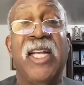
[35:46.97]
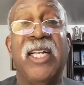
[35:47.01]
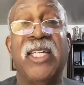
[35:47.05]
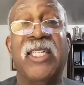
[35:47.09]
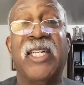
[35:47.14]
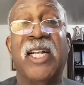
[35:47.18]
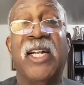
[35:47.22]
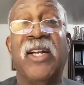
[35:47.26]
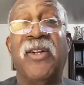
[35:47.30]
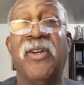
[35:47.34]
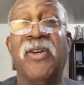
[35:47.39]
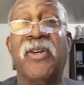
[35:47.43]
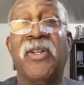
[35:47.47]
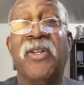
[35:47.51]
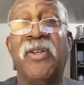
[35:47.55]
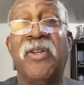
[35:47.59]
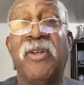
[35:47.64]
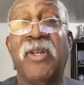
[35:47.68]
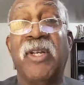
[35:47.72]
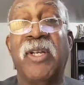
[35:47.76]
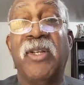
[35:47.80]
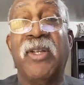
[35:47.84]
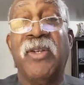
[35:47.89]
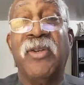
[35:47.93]
He said, look,
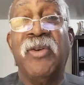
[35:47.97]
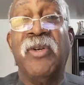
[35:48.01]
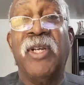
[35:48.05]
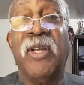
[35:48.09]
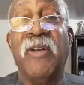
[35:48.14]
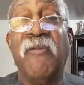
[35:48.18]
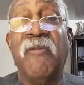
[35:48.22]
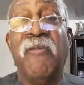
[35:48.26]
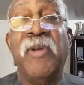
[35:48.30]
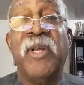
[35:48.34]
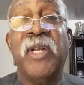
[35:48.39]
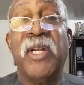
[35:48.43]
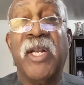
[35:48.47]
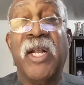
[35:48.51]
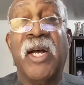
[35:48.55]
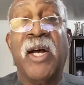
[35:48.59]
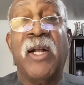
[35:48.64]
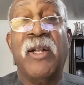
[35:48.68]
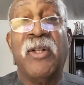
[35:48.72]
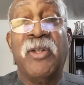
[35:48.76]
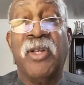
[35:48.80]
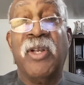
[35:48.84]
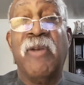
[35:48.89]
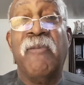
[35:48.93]
you, you give me a
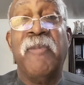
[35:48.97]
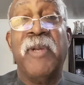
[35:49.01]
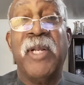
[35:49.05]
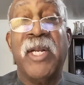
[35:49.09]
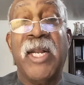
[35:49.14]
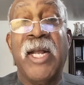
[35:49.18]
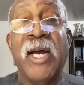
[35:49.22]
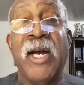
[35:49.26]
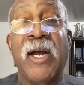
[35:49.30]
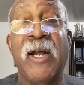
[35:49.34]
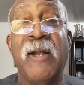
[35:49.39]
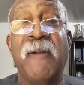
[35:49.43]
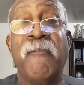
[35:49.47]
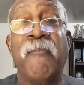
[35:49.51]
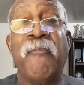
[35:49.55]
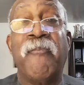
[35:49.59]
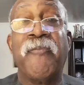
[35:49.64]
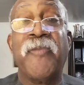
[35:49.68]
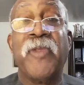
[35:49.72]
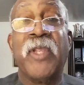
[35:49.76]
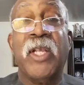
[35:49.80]
dollar, give me a dime.